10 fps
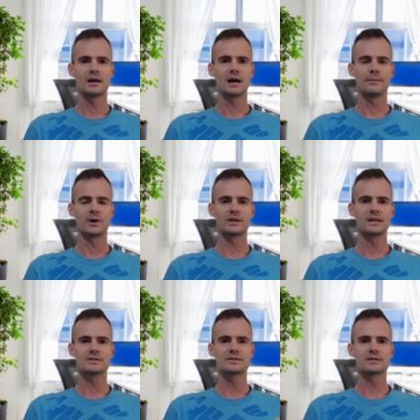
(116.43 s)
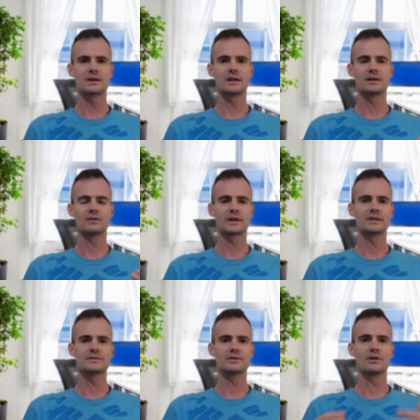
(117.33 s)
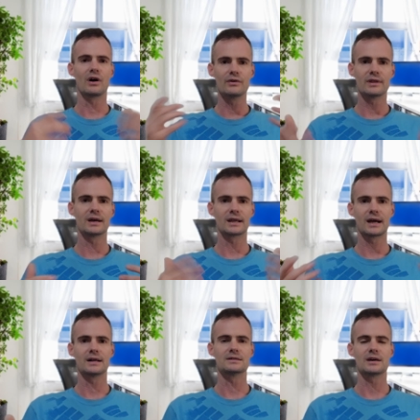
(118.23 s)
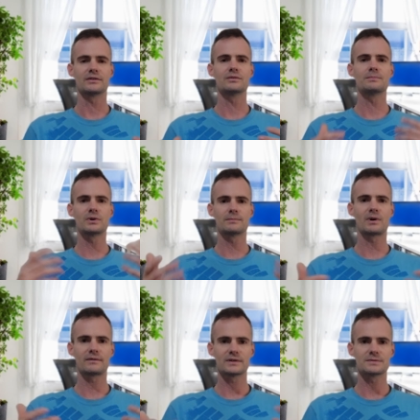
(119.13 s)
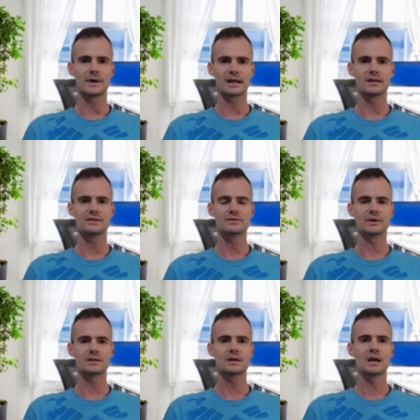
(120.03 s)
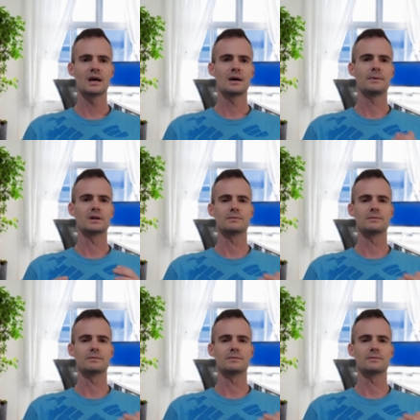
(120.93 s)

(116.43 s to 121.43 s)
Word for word: I'm not necessarily looking to grow the account. I do put profits back into it, but